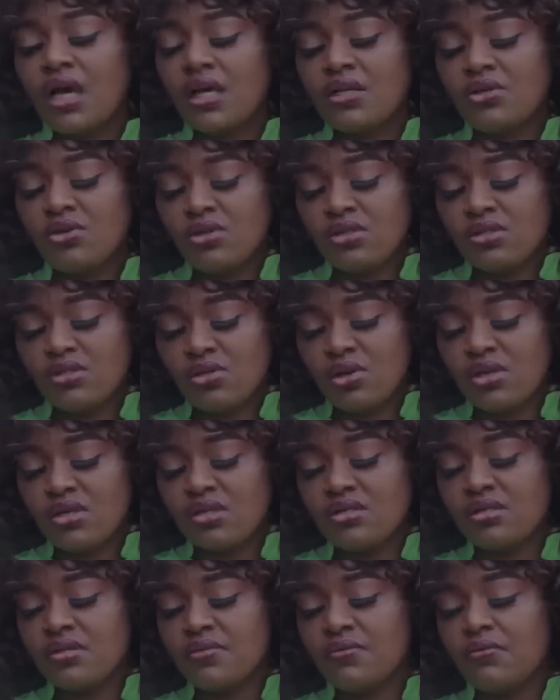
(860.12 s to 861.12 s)
I know it's not
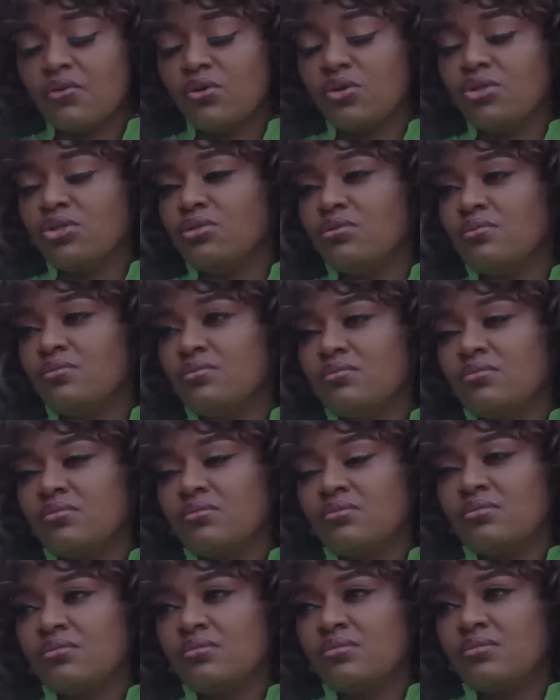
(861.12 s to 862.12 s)
easy for you.
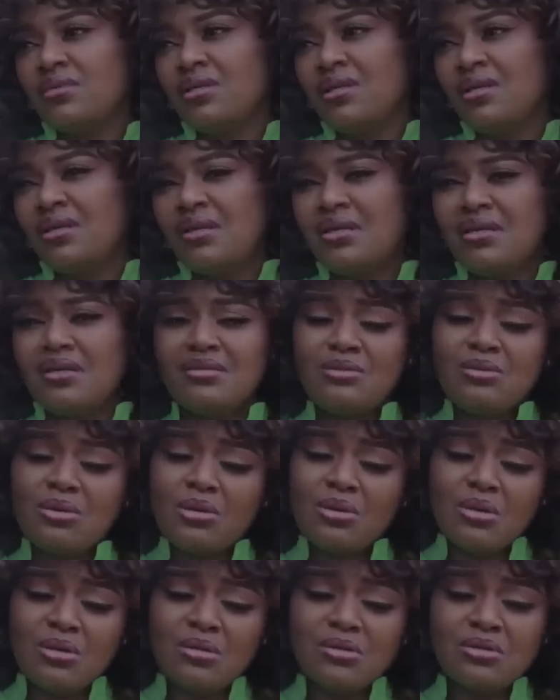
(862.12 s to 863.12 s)
It's
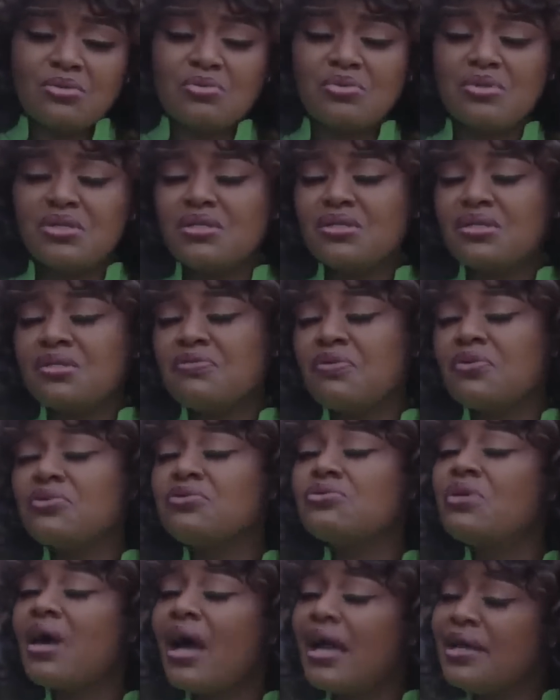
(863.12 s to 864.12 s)
not going to be easy for
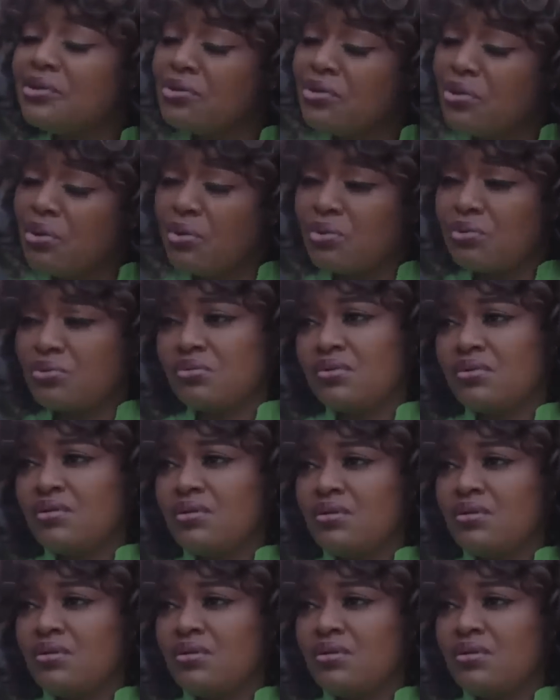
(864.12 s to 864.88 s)
you, I know.